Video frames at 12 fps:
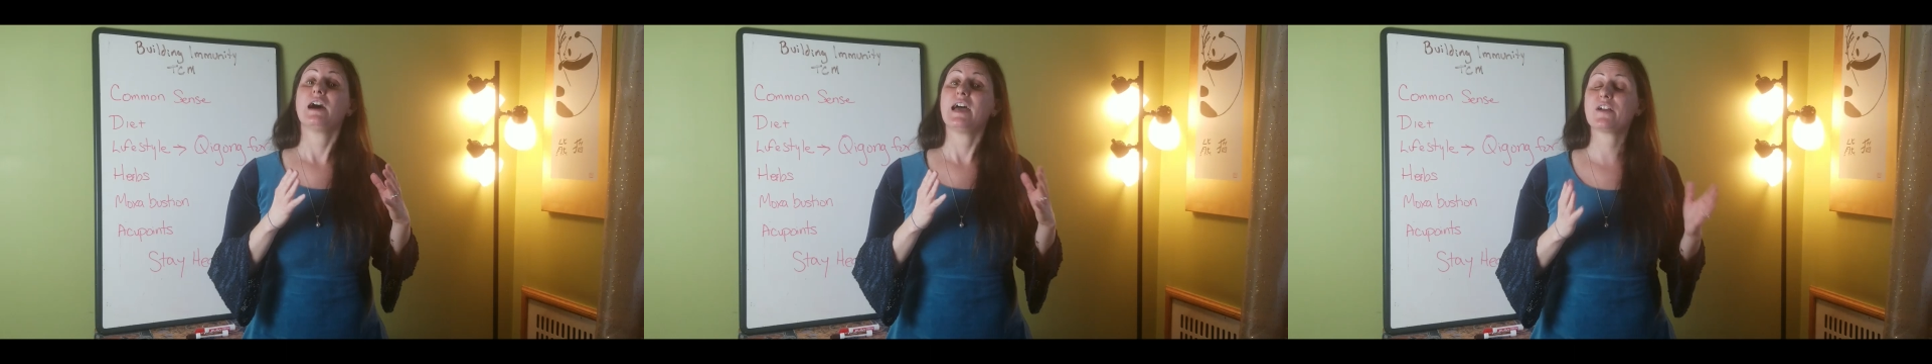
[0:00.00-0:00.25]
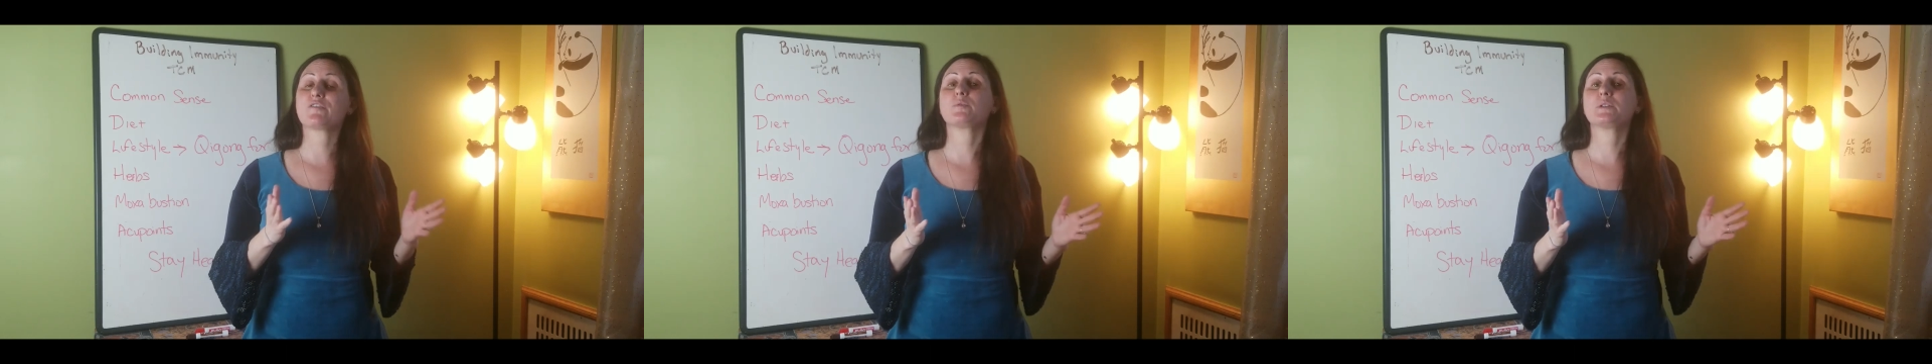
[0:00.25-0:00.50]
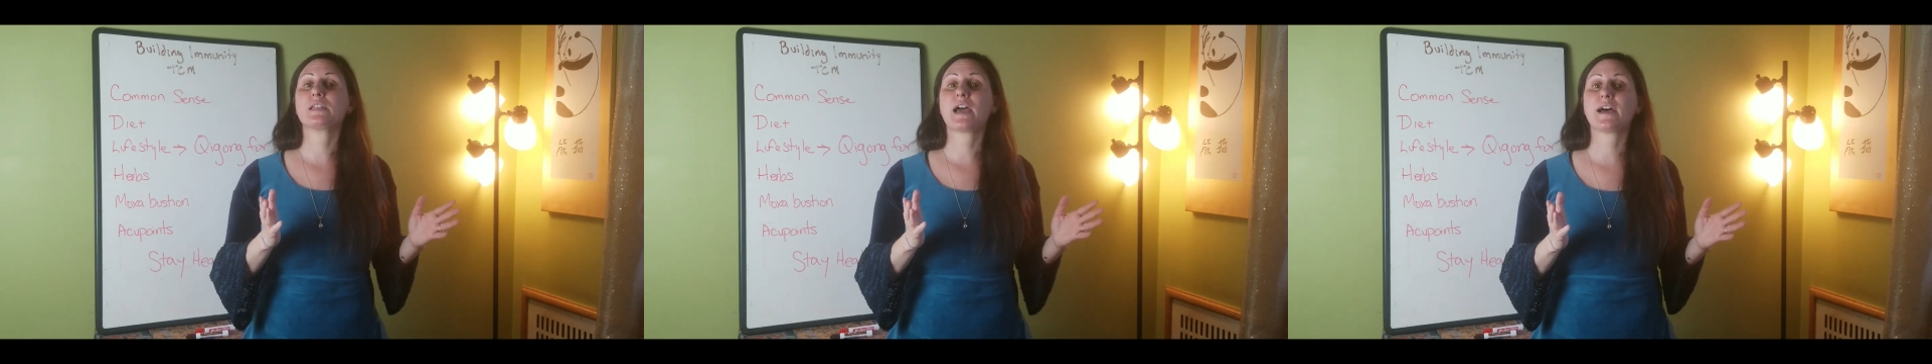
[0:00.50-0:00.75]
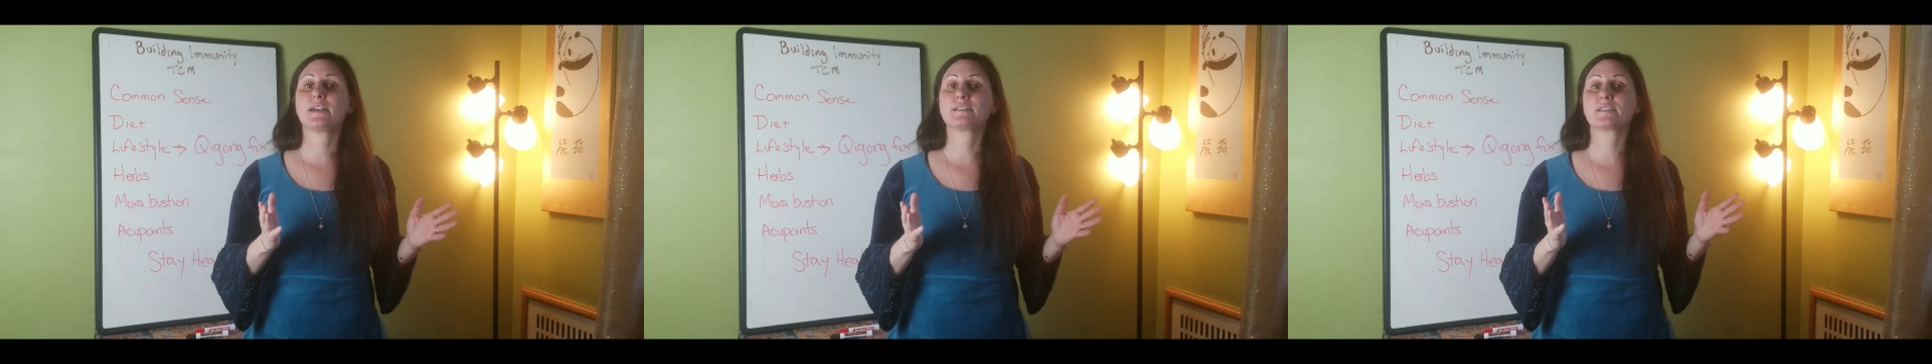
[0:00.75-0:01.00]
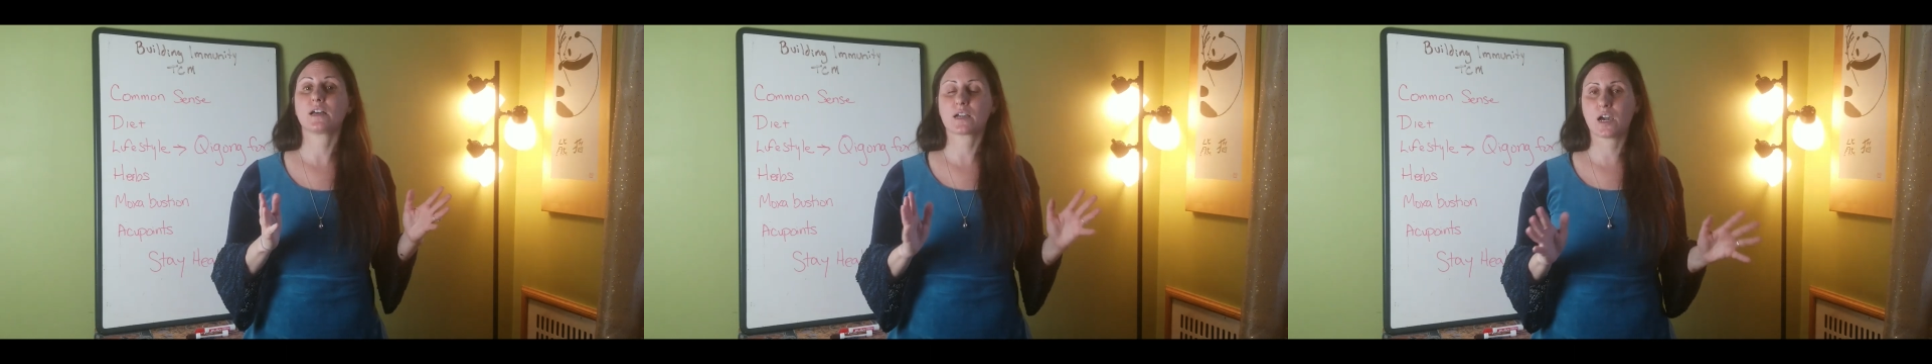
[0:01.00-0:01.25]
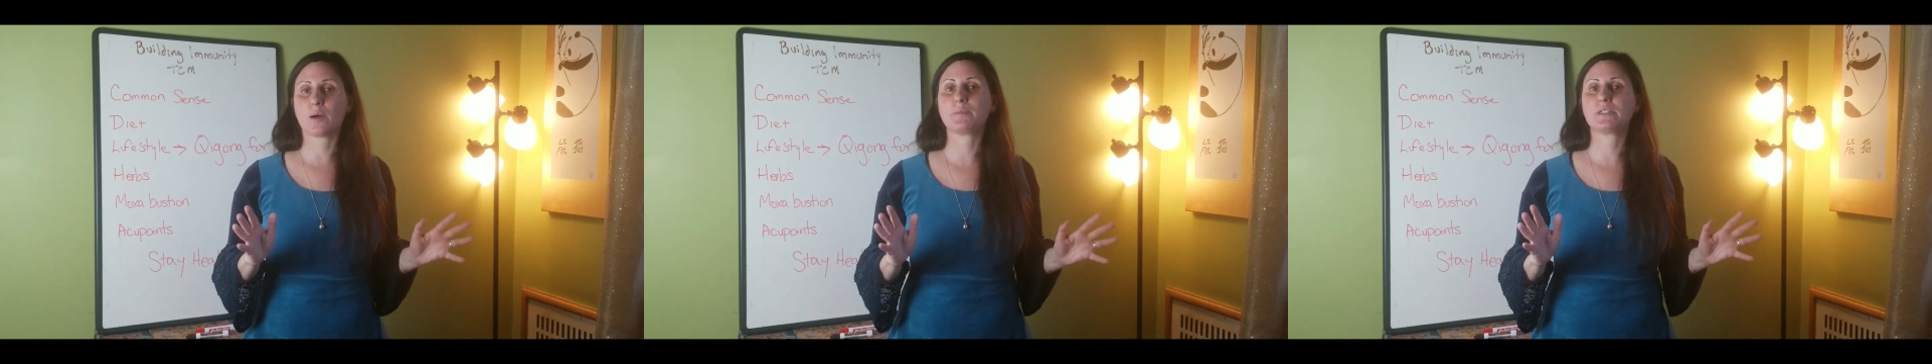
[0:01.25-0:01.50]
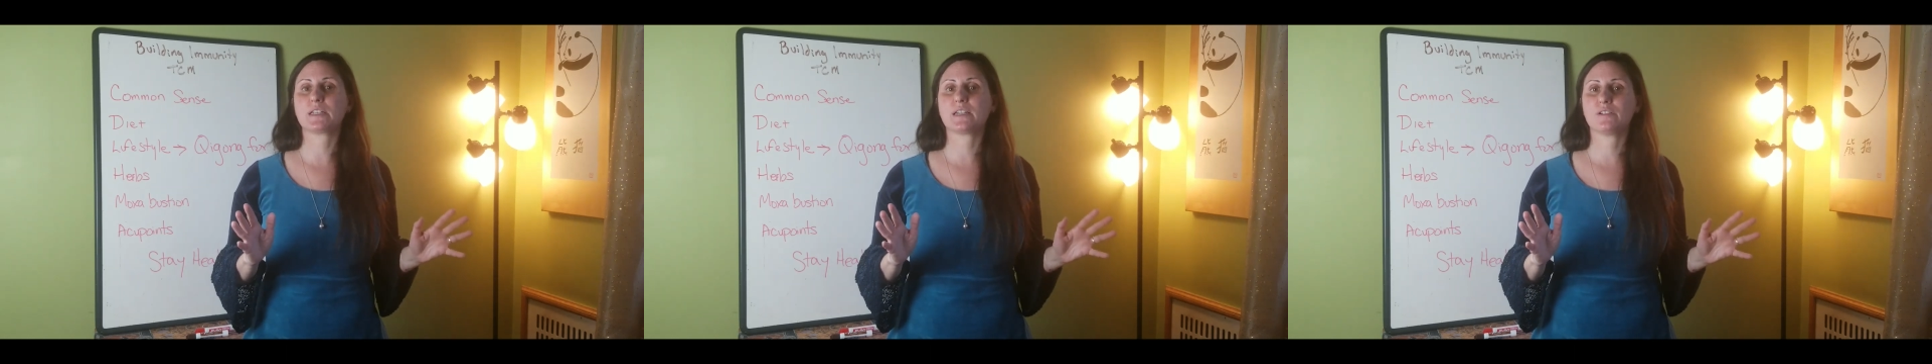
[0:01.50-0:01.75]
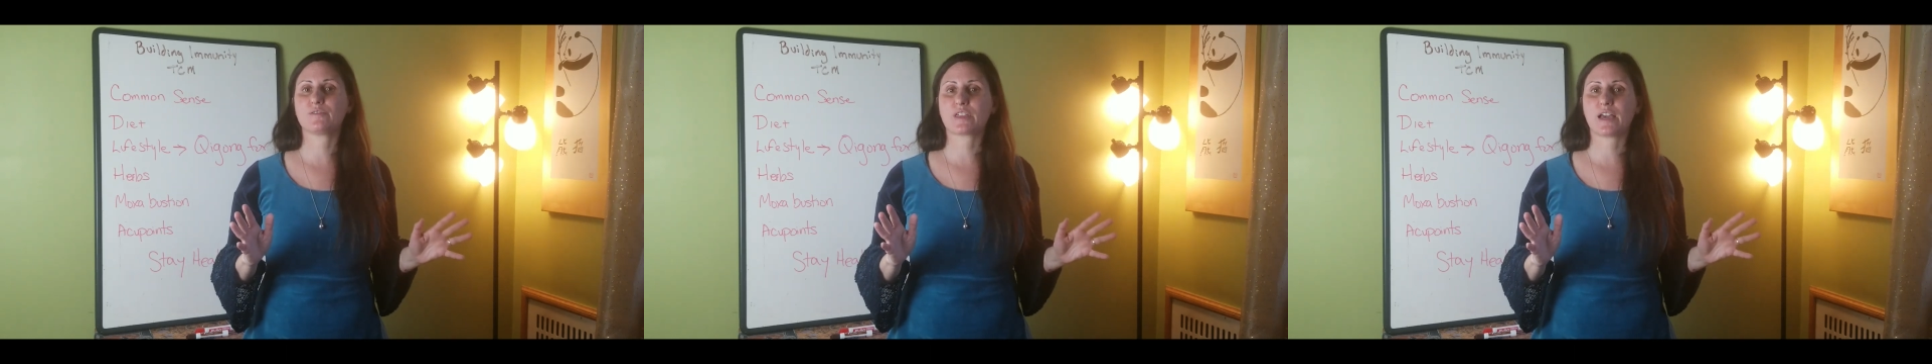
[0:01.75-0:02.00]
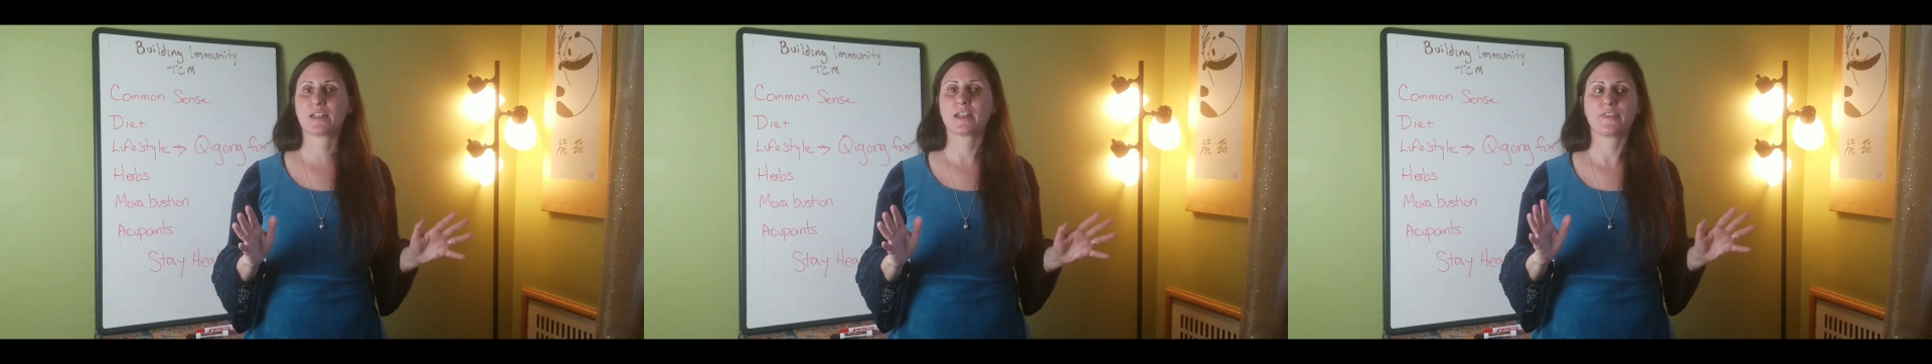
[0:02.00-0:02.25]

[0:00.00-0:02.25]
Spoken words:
Everyone has a cup a day of that,